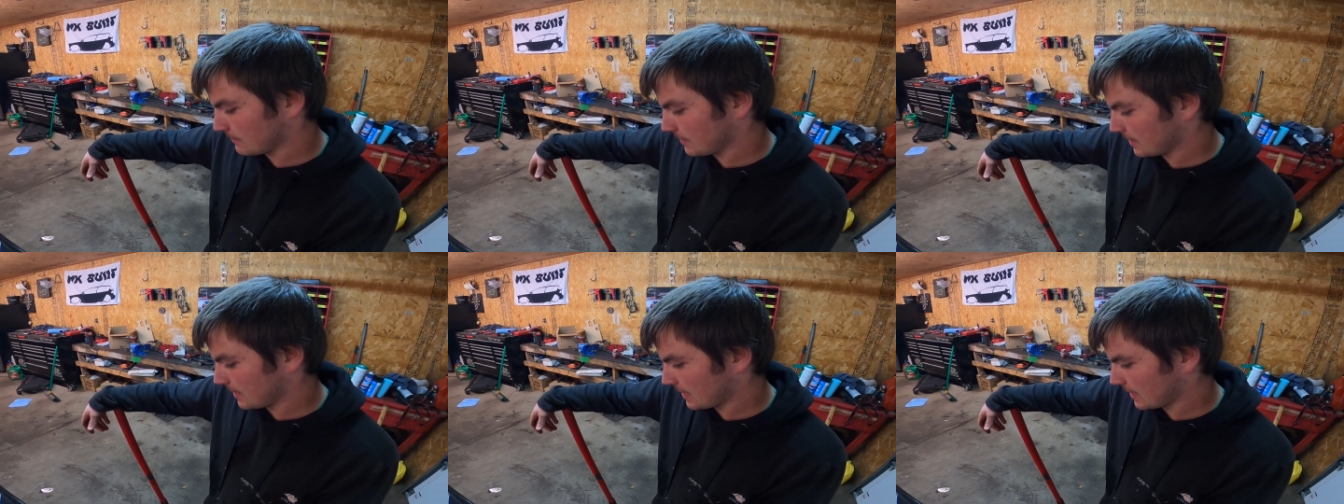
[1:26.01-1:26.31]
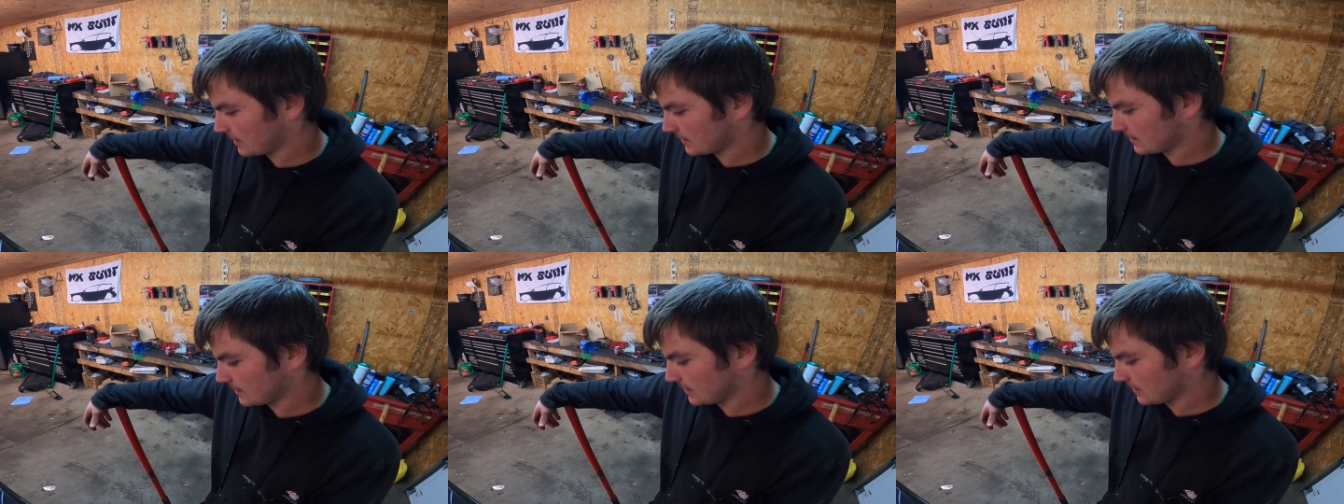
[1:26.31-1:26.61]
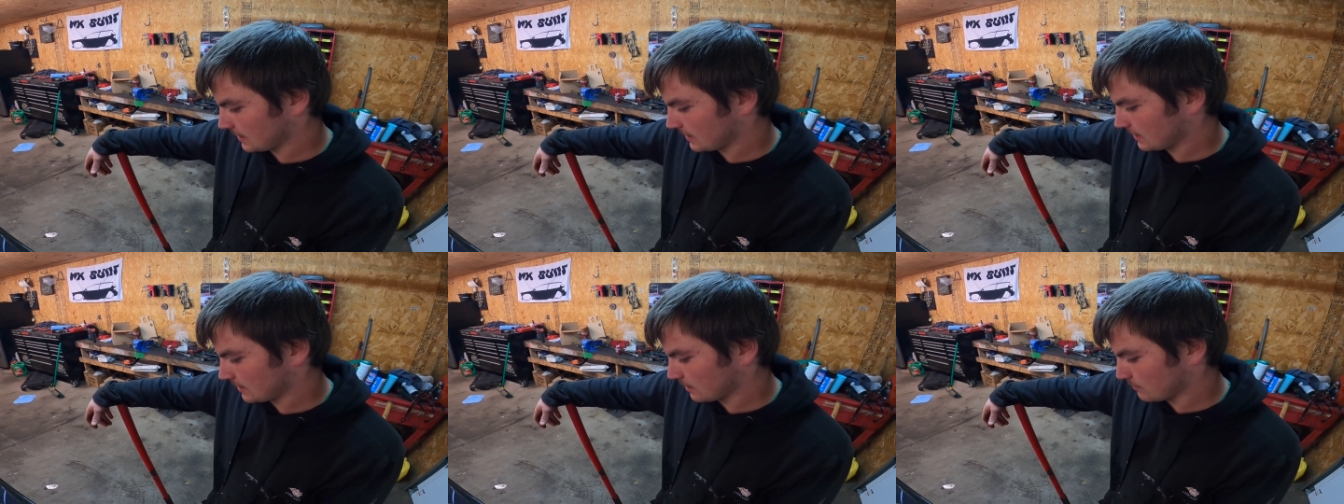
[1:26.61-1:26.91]
we get
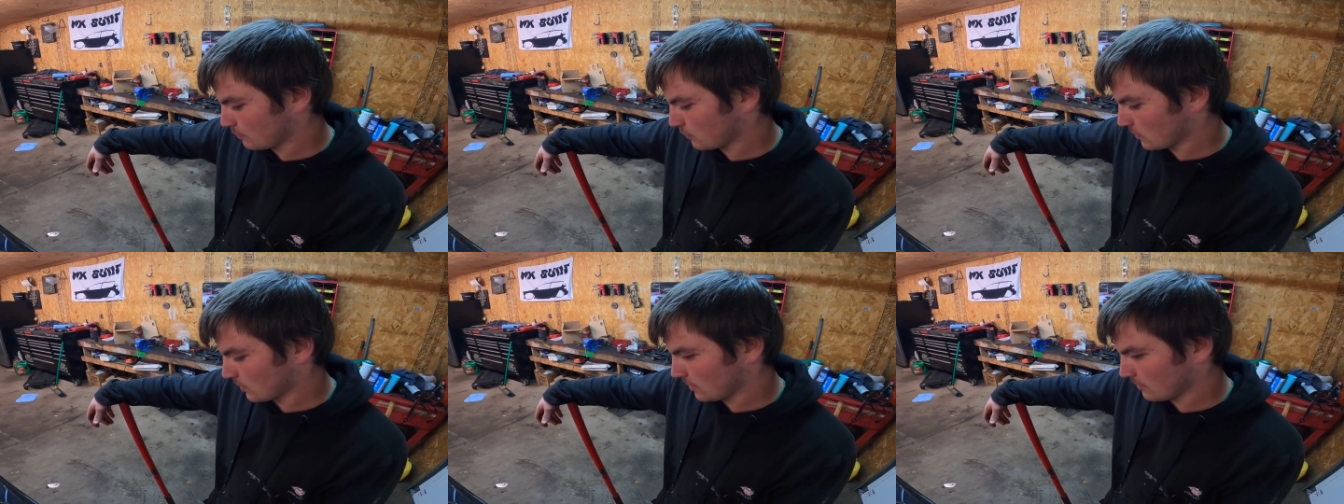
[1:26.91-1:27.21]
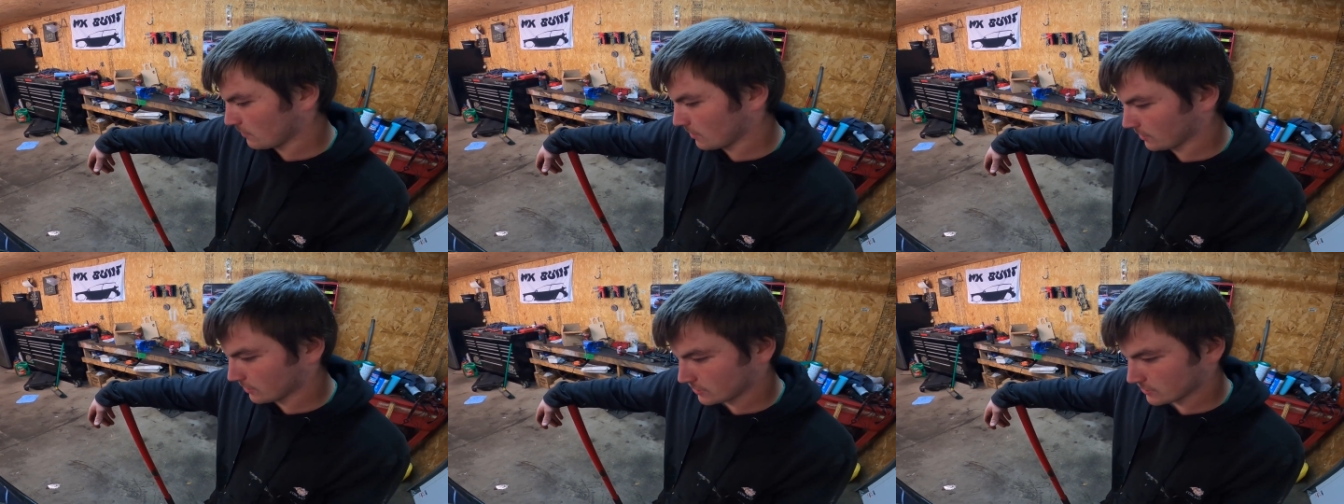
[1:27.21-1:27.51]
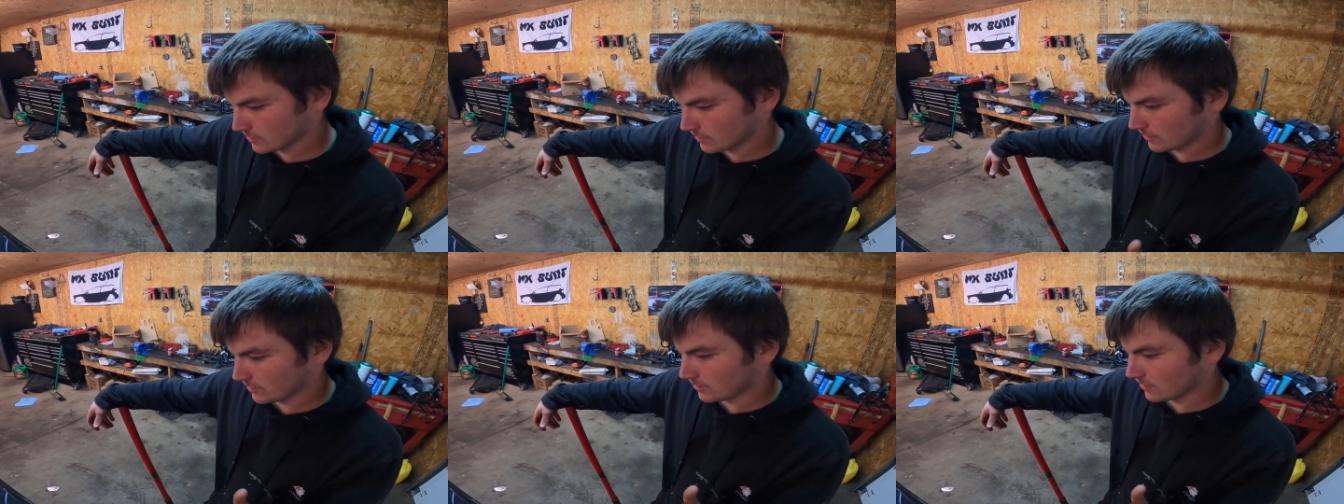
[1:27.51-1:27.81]
to the point where
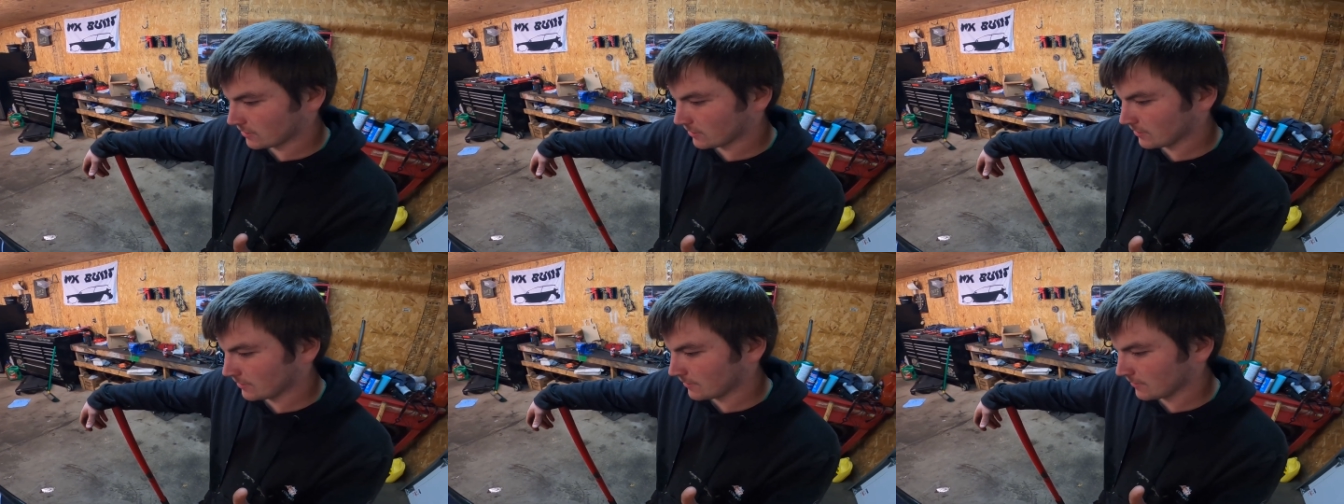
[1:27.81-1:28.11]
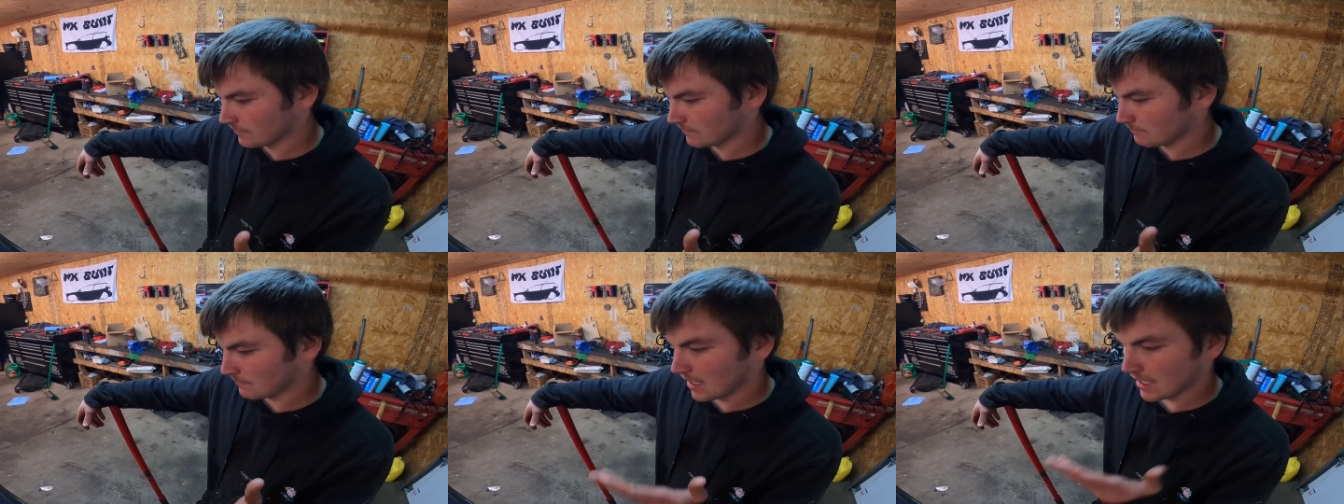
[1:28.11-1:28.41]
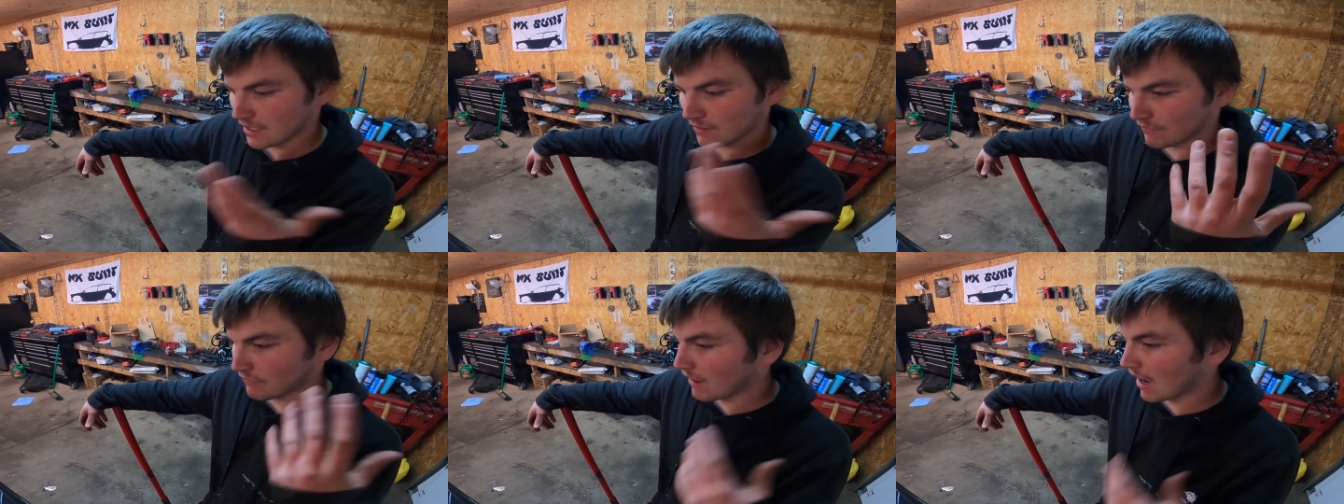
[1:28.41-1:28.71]
it's
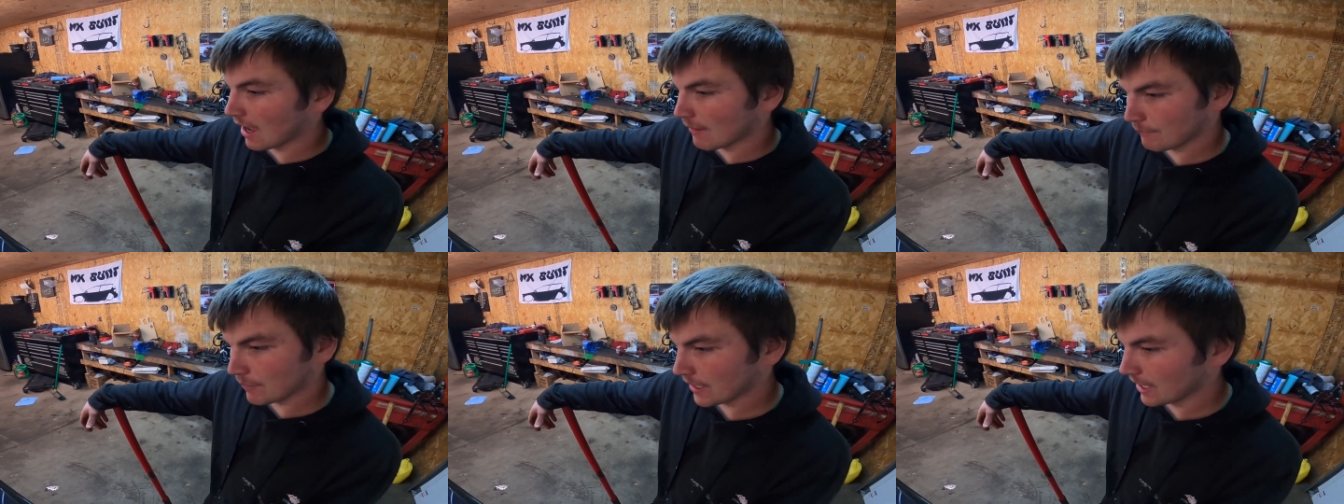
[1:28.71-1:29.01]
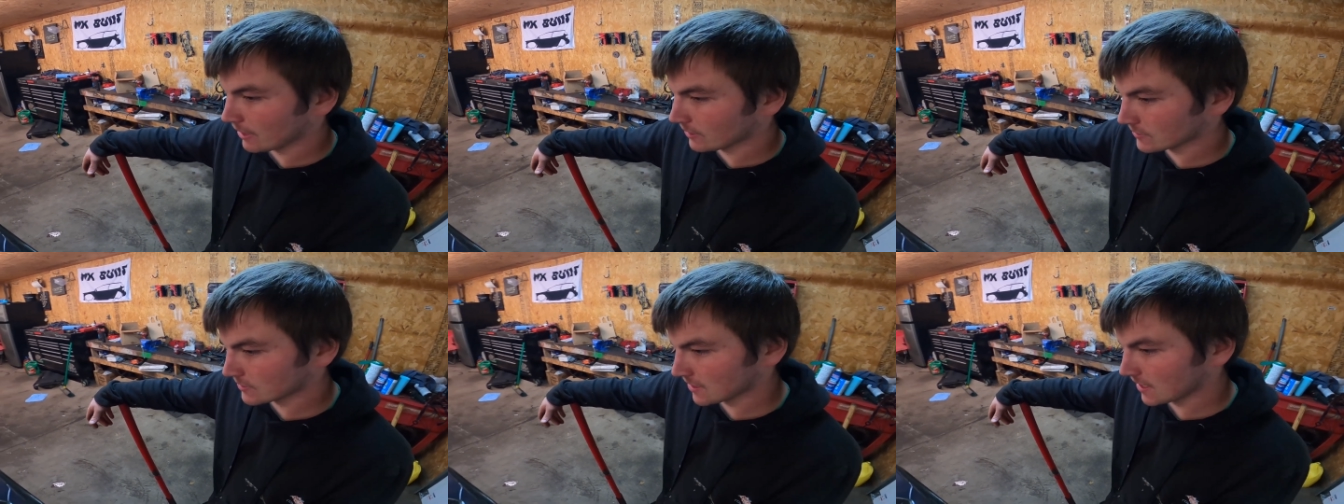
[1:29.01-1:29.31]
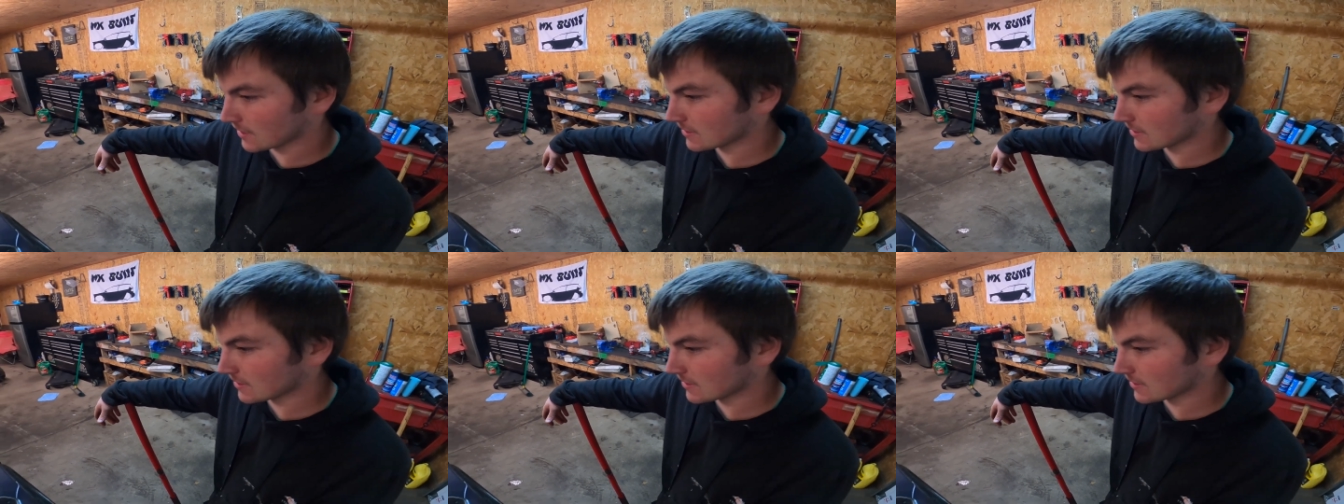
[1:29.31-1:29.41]
making 5 pounds.